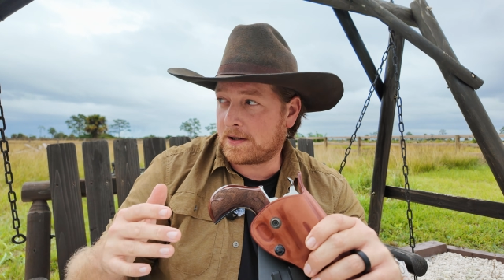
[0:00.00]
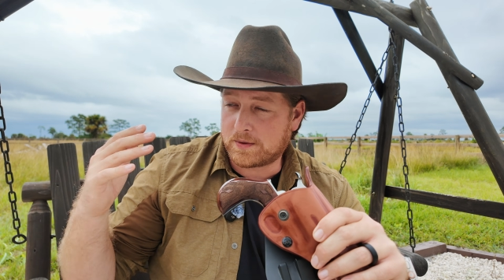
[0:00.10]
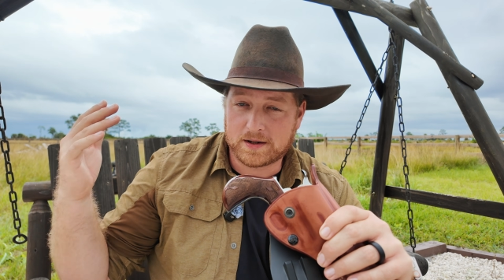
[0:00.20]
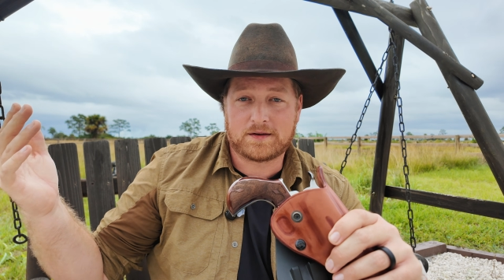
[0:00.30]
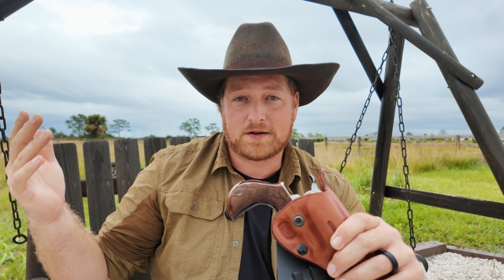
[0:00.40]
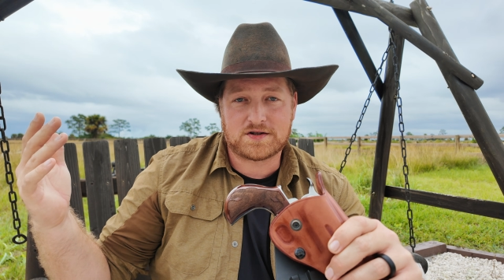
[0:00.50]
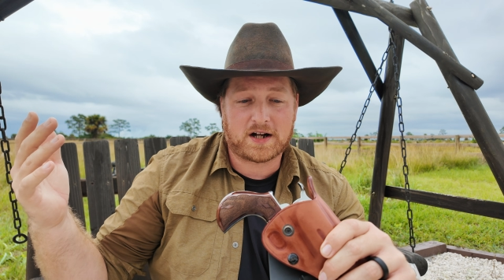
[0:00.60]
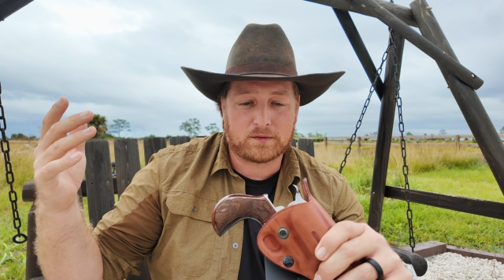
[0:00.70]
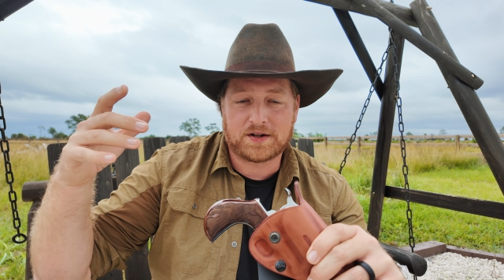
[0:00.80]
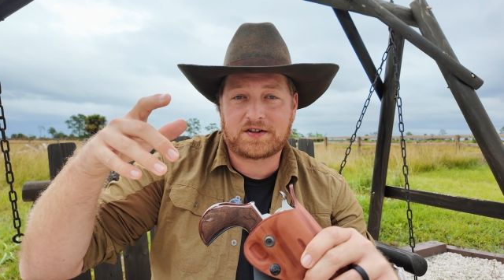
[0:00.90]
when there's not
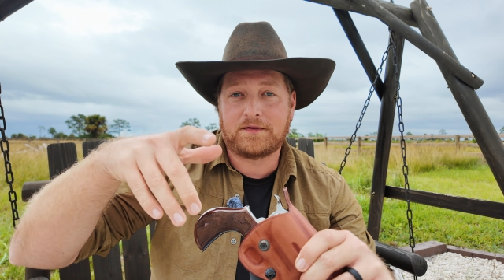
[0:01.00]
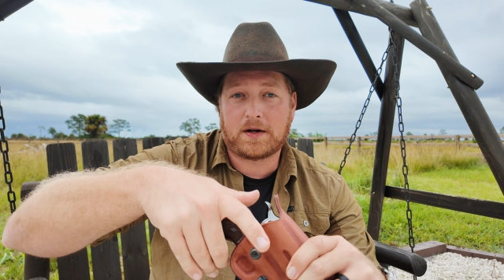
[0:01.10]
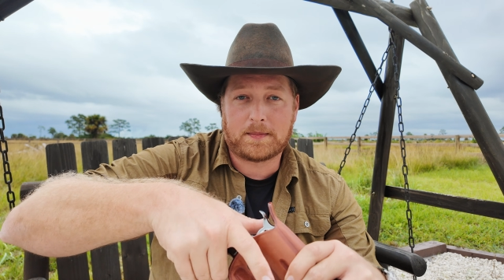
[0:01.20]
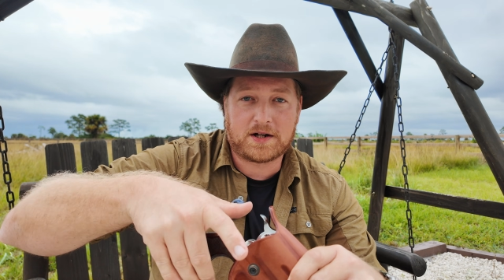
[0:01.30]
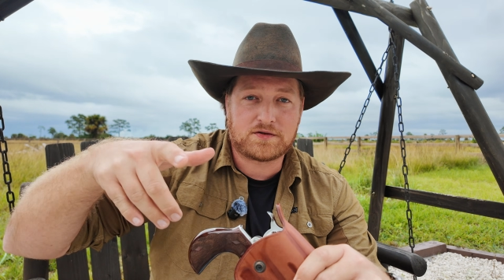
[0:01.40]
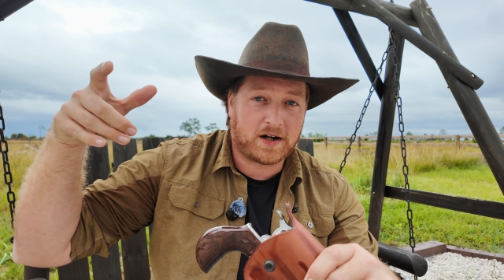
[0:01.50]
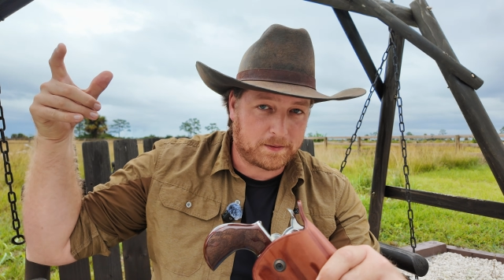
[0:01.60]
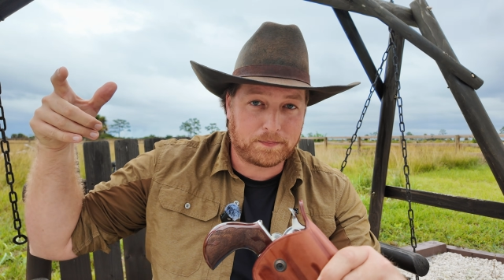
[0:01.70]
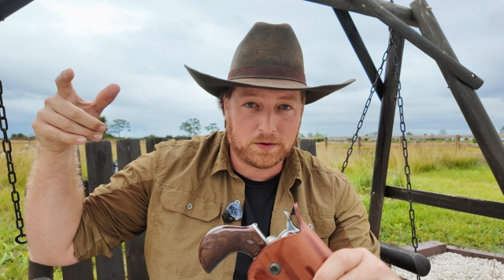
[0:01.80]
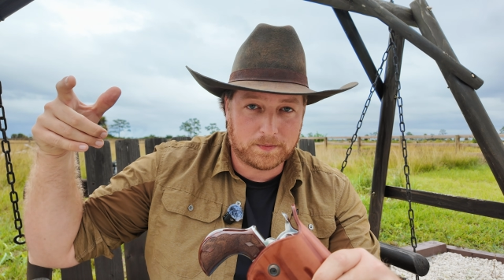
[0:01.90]
a risk of anybody trying to
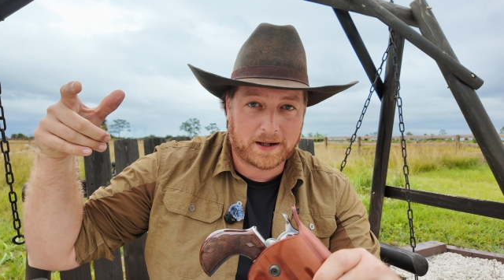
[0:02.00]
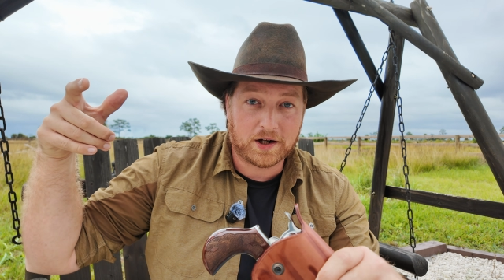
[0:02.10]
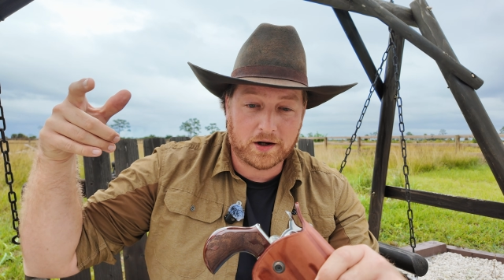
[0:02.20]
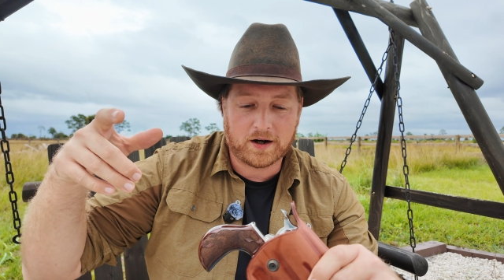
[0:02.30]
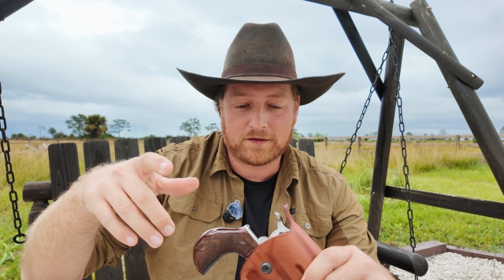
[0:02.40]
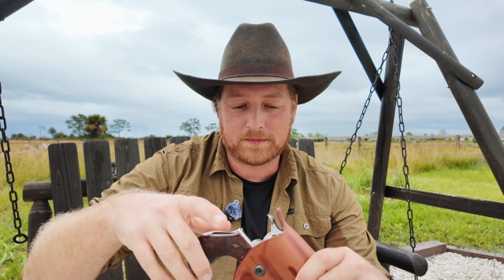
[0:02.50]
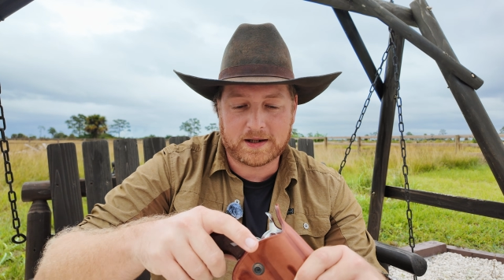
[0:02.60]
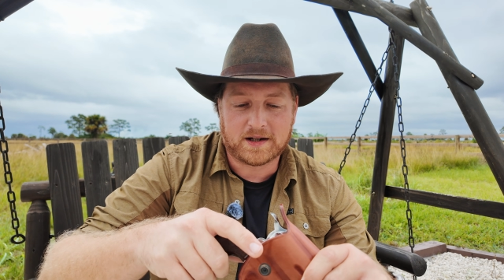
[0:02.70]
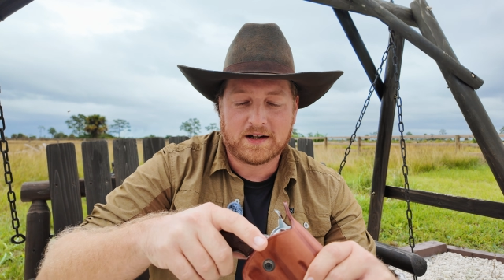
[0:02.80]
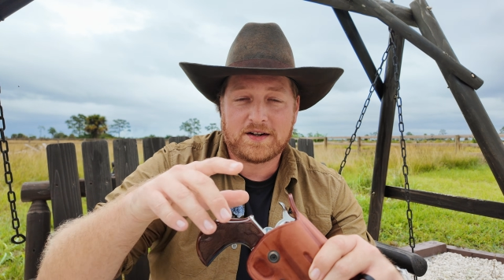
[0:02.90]
pull my gun off of me.